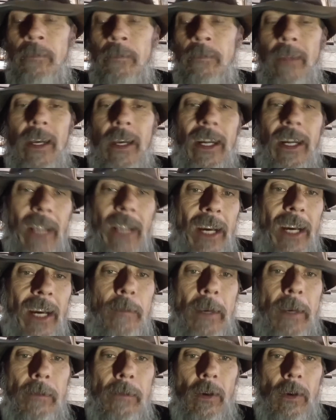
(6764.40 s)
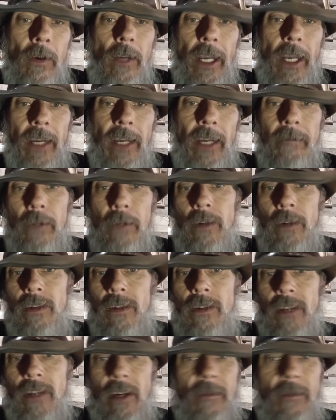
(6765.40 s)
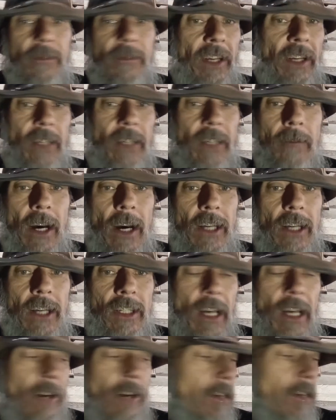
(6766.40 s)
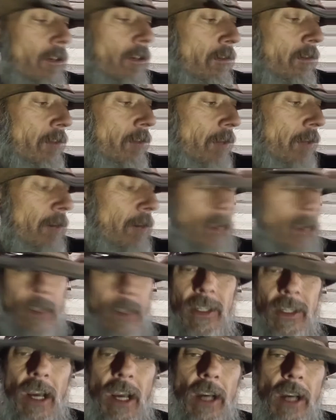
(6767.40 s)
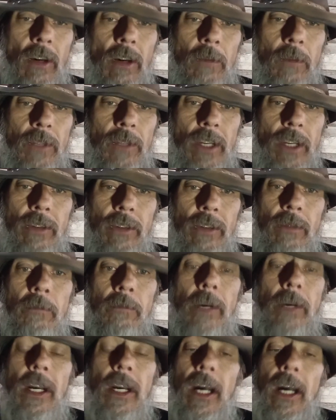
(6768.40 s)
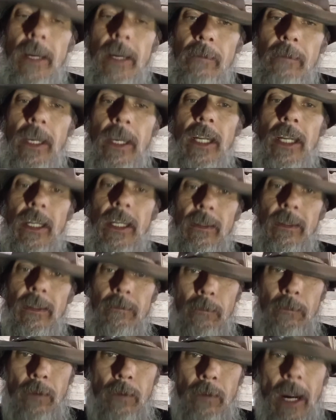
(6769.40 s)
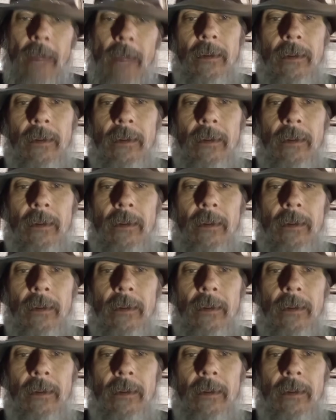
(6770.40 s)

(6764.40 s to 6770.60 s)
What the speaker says: A lot of people are licking boots. They're victimized out here. They've got the Stockholm syndrome, but I'm getting private